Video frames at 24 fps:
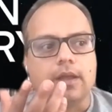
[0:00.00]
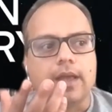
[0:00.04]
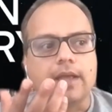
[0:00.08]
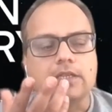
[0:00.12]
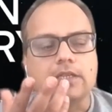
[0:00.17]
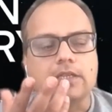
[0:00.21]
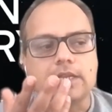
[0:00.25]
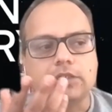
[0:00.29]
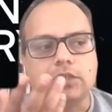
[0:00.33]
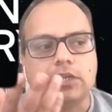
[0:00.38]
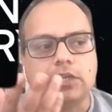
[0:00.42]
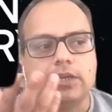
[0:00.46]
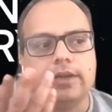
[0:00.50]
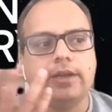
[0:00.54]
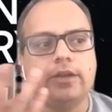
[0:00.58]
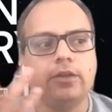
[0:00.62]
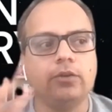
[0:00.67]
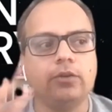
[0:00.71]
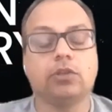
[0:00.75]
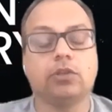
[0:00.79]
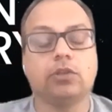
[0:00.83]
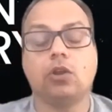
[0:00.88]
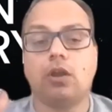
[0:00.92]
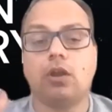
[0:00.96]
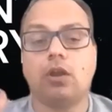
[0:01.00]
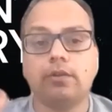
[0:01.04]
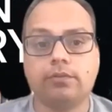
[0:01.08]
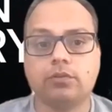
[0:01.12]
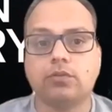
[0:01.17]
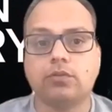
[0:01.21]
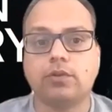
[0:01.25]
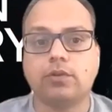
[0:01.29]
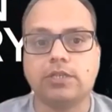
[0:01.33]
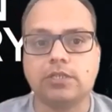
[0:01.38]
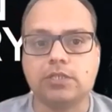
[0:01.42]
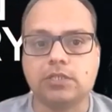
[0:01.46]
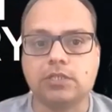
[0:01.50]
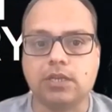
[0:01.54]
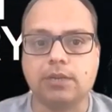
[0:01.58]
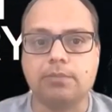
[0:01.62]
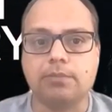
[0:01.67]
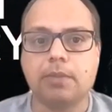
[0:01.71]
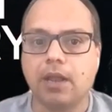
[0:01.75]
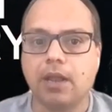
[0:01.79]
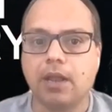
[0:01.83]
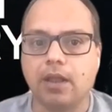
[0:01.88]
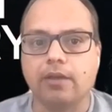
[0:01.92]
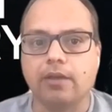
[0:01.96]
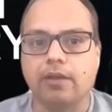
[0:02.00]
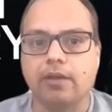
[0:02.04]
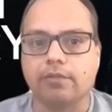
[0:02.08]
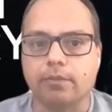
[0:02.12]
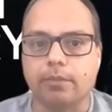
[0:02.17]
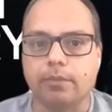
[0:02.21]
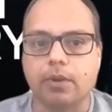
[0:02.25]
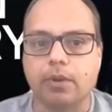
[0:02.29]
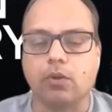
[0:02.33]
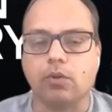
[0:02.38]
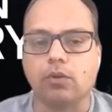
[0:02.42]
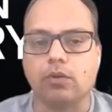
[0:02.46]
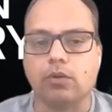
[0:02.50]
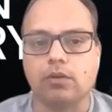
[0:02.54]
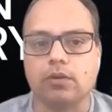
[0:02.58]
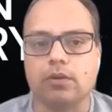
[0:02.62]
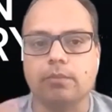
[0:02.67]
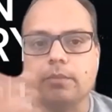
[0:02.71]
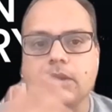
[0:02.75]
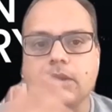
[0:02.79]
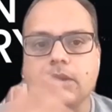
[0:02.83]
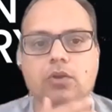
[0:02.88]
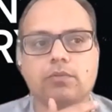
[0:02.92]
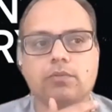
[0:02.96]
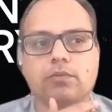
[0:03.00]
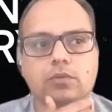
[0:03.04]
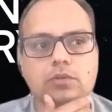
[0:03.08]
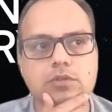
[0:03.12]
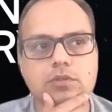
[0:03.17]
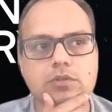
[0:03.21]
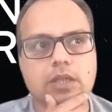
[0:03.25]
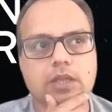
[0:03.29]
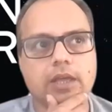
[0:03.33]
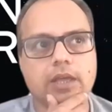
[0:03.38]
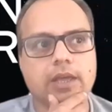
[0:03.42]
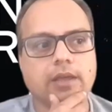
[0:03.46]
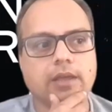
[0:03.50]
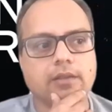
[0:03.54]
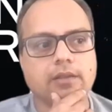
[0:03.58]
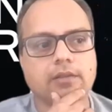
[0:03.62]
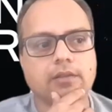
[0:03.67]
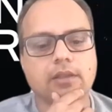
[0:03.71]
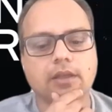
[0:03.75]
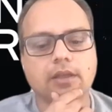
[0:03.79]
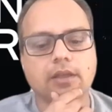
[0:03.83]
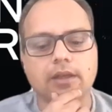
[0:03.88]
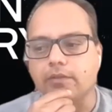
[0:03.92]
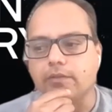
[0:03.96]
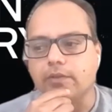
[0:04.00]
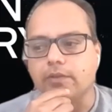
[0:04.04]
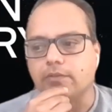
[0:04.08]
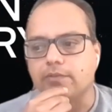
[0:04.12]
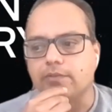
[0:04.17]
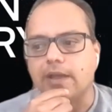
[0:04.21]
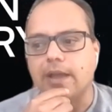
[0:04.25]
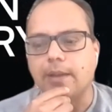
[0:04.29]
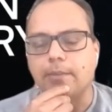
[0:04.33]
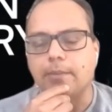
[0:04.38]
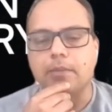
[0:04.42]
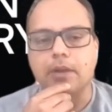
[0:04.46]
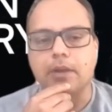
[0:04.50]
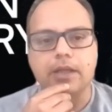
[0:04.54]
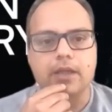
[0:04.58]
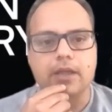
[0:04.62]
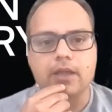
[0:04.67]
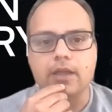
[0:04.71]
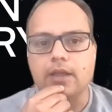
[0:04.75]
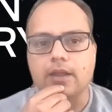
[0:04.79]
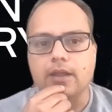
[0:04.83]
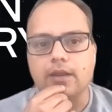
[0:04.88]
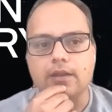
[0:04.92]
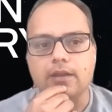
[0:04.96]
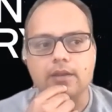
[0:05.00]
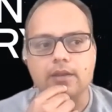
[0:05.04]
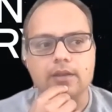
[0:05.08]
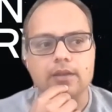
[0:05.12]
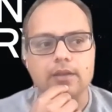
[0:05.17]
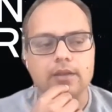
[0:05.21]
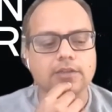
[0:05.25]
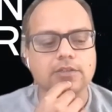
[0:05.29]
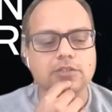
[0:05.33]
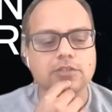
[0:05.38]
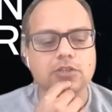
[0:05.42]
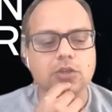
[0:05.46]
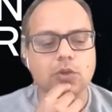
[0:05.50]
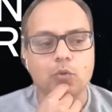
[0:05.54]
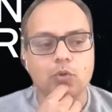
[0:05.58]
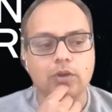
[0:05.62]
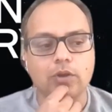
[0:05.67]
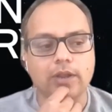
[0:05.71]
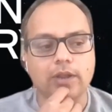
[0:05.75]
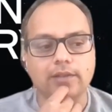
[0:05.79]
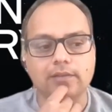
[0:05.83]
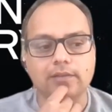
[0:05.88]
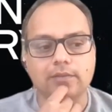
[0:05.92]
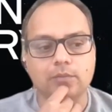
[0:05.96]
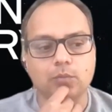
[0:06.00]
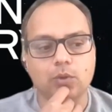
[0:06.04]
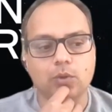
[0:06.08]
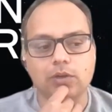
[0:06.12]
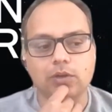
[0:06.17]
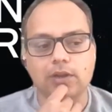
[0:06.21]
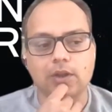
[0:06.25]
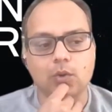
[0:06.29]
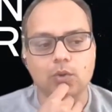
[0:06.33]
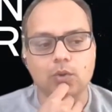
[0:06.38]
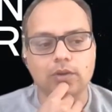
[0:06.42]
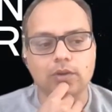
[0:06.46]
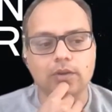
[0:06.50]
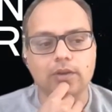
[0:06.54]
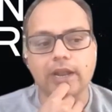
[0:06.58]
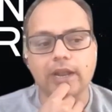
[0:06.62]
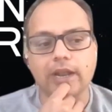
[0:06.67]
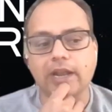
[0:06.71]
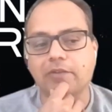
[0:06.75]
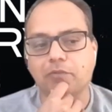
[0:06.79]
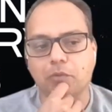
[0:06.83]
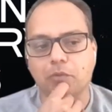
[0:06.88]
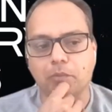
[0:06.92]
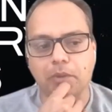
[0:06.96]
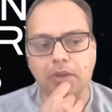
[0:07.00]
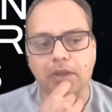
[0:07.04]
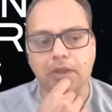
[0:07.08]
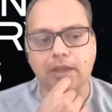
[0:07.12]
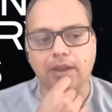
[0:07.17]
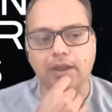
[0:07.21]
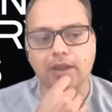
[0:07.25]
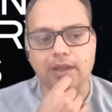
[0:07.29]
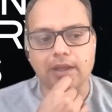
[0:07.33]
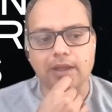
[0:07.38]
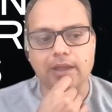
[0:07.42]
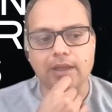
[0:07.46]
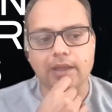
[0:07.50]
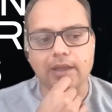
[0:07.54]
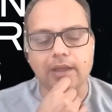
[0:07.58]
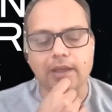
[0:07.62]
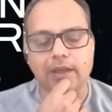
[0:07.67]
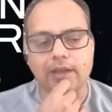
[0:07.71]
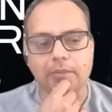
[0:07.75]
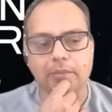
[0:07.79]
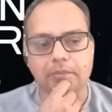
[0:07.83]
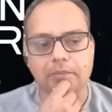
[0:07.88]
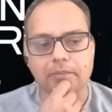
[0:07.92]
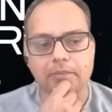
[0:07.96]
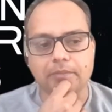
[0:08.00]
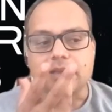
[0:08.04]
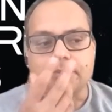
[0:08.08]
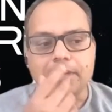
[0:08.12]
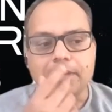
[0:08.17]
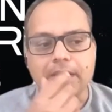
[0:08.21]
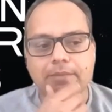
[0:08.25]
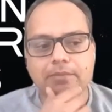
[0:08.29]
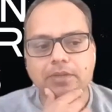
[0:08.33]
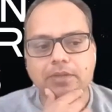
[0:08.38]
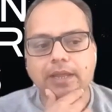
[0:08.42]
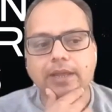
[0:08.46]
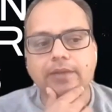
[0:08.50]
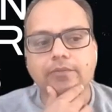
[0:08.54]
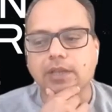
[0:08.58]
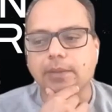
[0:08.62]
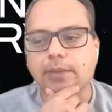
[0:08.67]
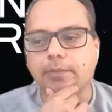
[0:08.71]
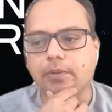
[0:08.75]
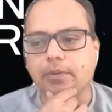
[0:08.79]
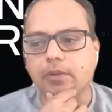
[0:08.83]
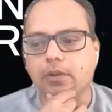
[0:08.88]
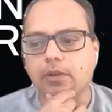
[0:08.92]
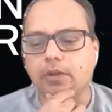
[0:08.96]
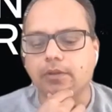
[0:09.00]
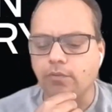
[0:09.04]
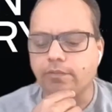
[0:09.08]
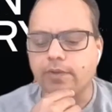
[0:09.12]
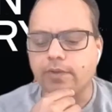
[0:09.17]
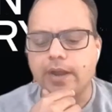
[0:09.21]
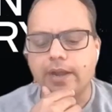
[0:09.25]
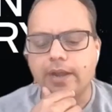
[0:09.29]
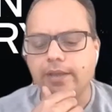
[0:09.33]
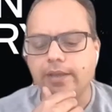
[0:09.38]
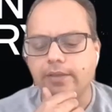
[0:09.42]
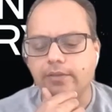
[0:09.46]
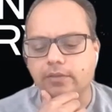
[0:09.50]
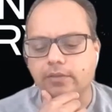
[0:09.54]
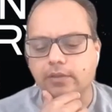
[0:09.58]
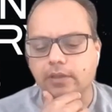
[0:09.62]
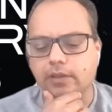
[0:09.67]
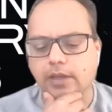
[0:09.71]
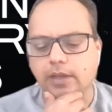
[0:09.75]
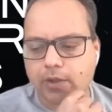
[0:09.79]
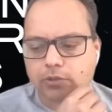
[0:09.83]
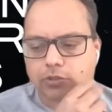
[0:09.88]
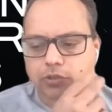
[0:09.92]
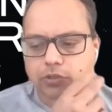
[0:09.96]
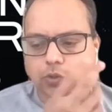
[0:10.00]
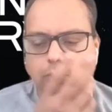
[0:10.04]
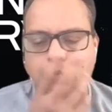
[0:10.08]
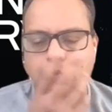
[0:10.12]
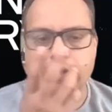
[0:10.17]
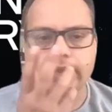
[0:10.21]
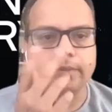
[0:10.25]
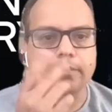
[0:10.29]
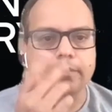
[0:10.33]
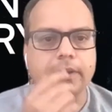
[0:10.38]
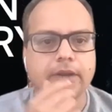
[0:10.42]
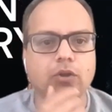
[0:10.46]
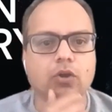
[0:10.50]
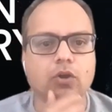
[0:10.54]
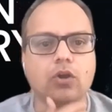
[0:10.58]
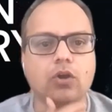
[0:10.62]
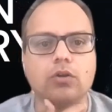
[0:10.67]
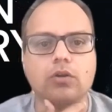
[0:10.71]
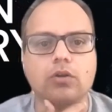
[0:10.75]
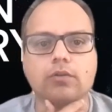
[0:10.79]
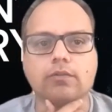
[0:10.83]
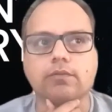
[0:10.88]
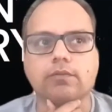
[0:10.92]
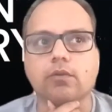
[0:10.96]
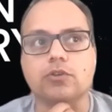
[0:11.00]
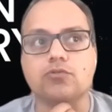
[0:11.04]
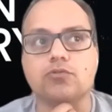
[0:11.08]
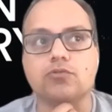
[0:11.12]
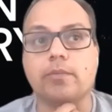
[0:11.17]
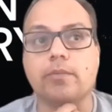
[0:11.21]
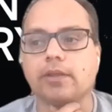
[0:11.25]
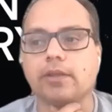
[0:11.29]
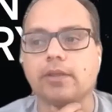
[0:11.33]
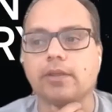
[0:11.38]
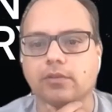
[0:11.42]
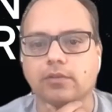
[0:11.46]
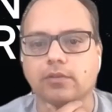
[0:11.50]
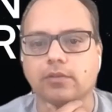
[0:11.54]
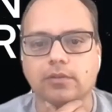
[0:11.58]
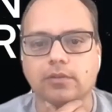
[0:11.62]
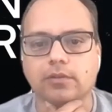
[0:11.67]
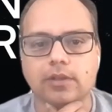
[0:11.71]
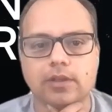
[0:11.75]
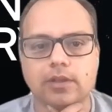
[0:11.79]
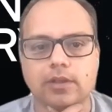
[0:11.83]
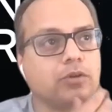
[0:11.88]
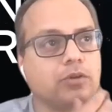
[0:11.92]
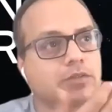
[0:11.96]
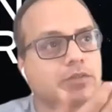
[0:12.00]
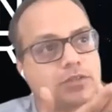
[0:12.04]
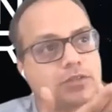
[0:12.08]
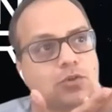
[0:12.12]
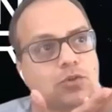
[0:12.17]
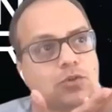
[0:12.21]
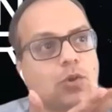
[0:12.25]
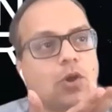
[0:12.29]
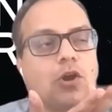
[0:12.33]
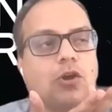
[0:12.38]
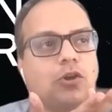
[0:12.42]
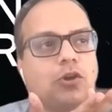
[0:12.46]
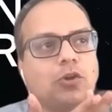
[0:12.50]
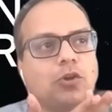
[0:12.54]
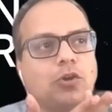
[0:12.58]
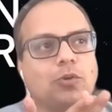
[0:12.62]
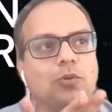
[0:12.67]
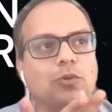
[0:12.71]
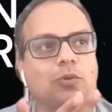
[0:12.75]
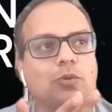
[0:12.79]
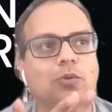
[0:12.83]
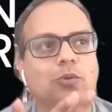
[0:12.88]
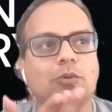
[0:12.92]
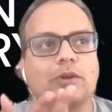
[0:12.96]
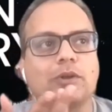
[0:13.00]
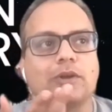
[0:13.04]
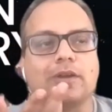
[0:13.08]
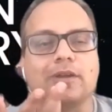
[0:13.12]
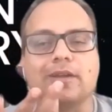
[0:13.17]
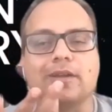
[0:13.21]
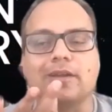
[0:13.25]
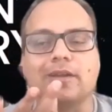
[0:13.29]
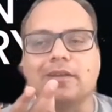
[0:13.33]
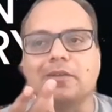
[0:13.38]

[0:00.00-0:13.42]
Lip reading: has actually reduced a lot of stress in my life about many of those things with family and kids. Remote has worked out great for me. And I sometimes, for example, on Fridays, I also take my daughter for swim lessons because it's so hard to